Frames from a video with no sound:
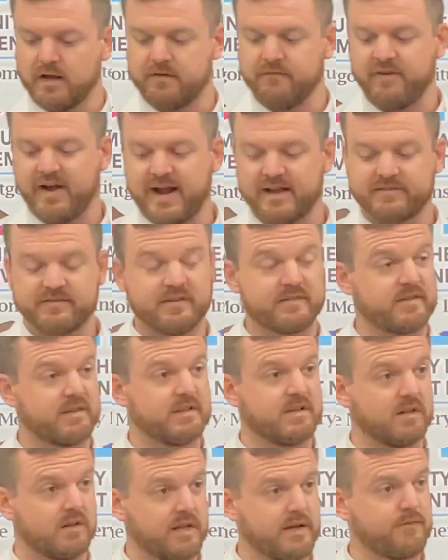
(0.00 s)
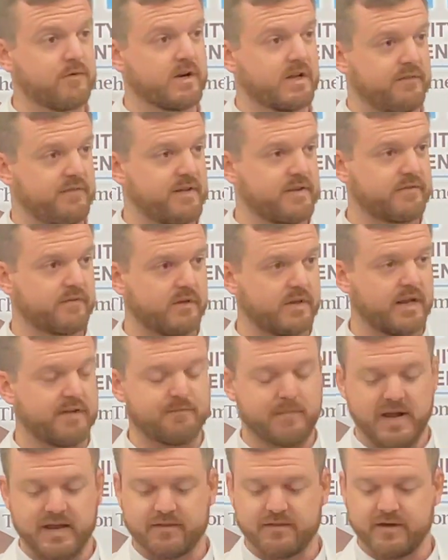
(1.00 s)
Advances in delivery of insulin
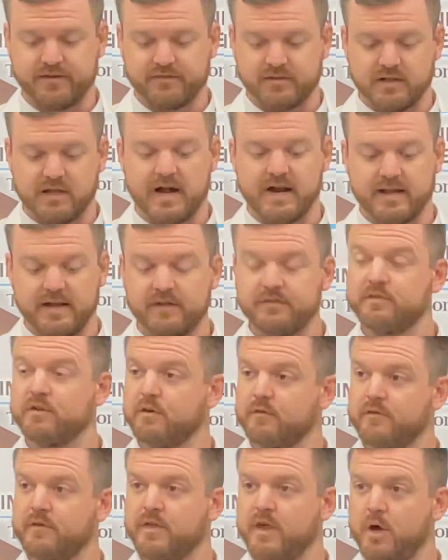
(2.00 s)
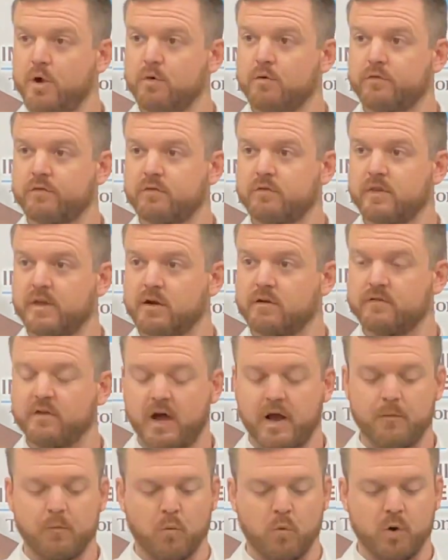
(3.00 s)
have made things a lot easier for those that are
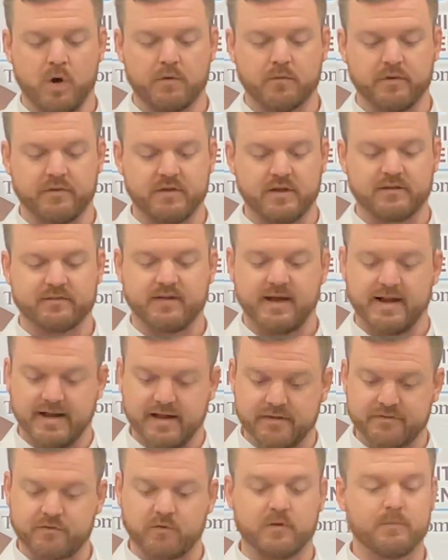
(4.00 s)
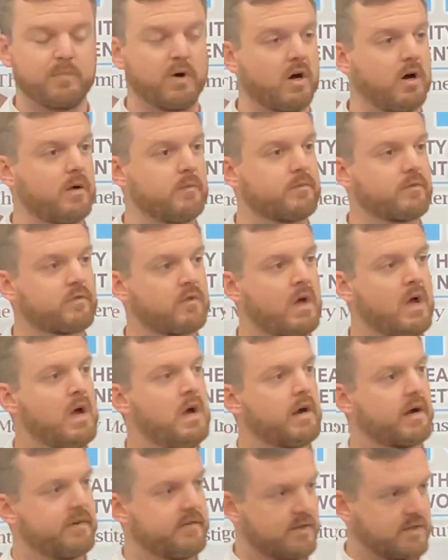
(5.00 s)
type 1 with things like insulin pumps,
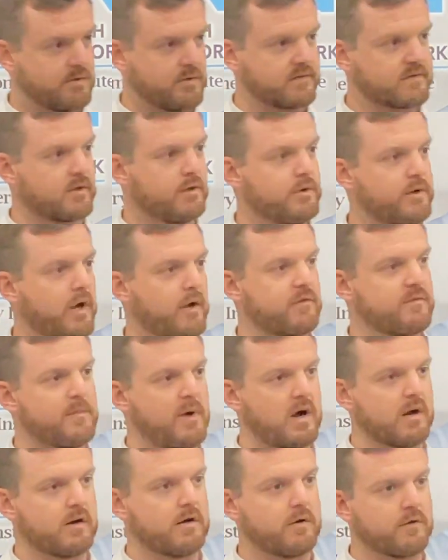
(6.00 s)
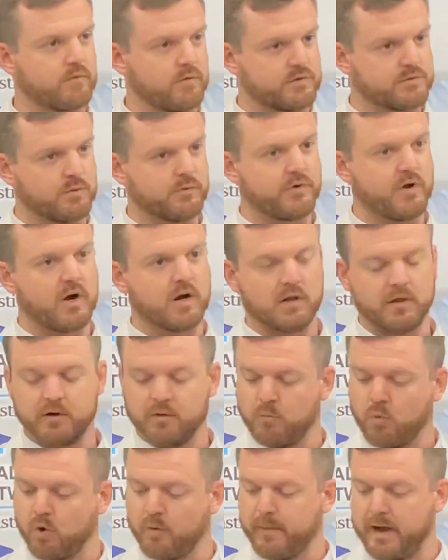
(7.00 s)
continuous glucose monitors, which we'll talk a
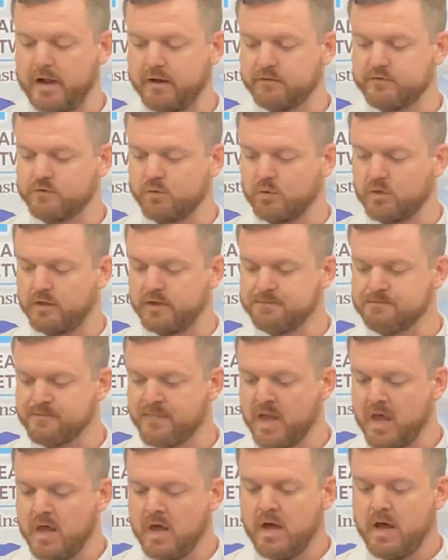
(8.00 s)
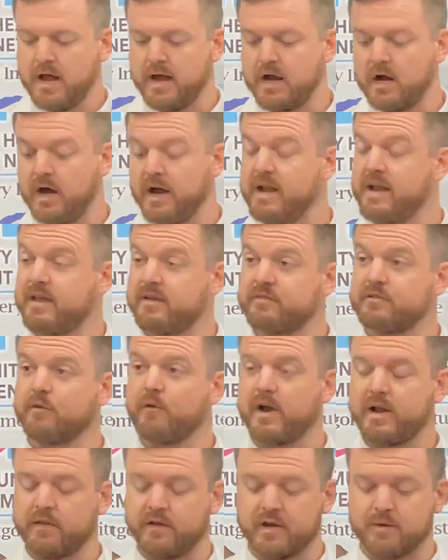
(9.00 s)
little more about shortly. And it has
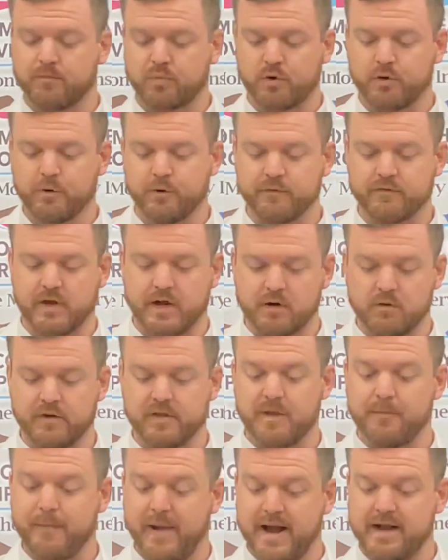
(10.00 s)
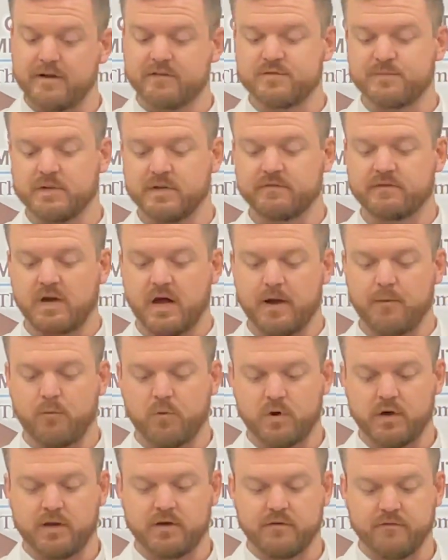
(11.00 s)
greatly improved not only the management of type
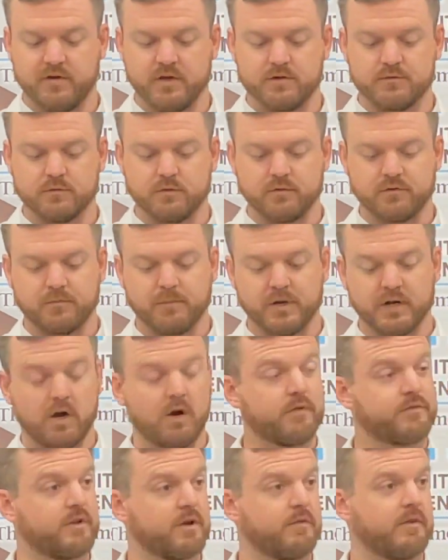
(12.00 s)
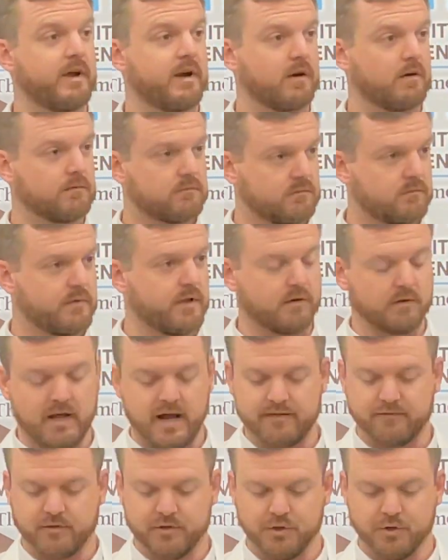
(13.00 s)
1 individuals, but also their
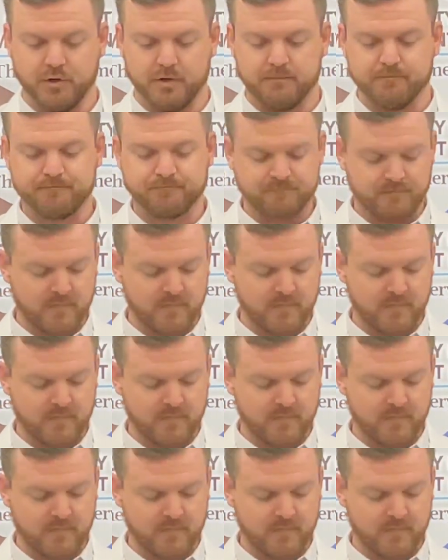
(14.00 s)
livelihood.